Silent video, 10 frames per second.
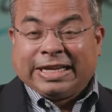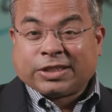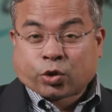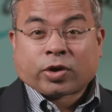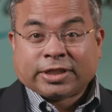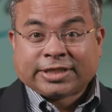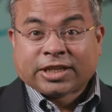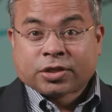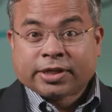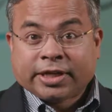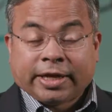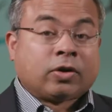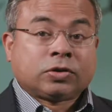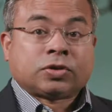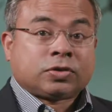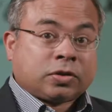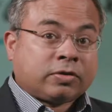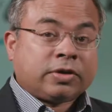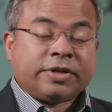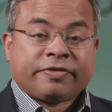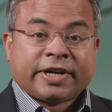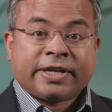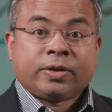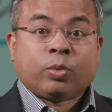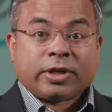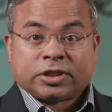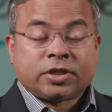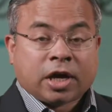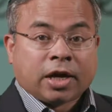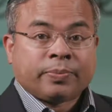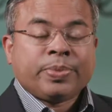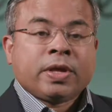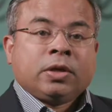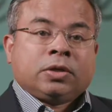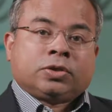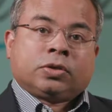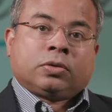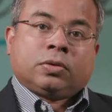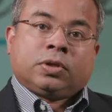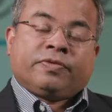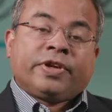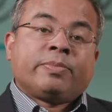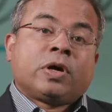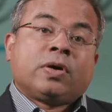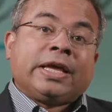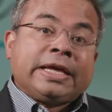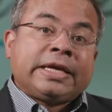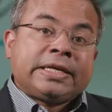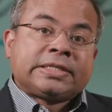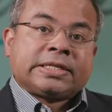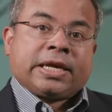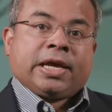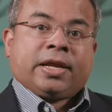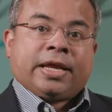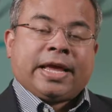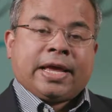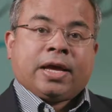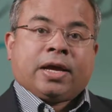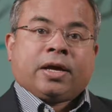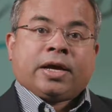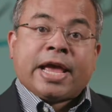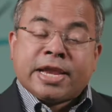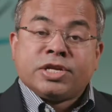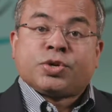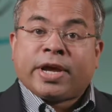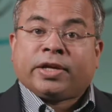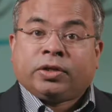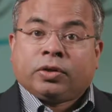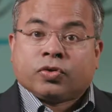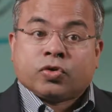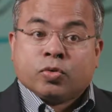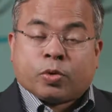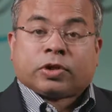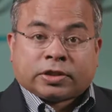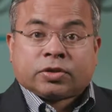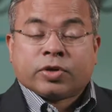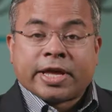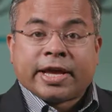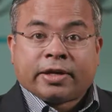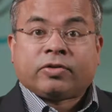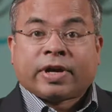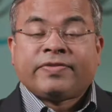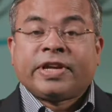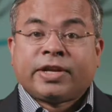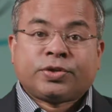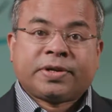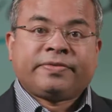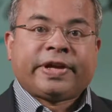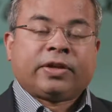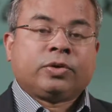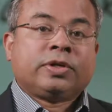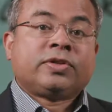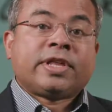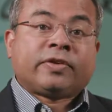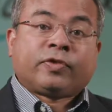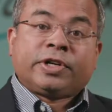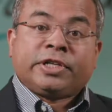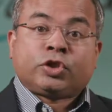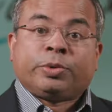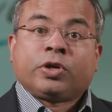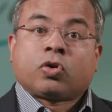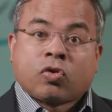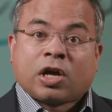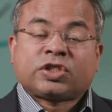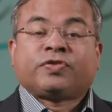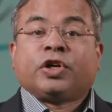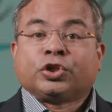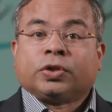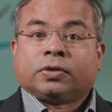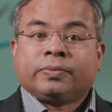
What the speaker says: is organizationally, and also sort of to define it, what it's not. So the VMO is an end-to-end group, or that's looking at driving end-to-end value, and therefore it needs to be cross-functional,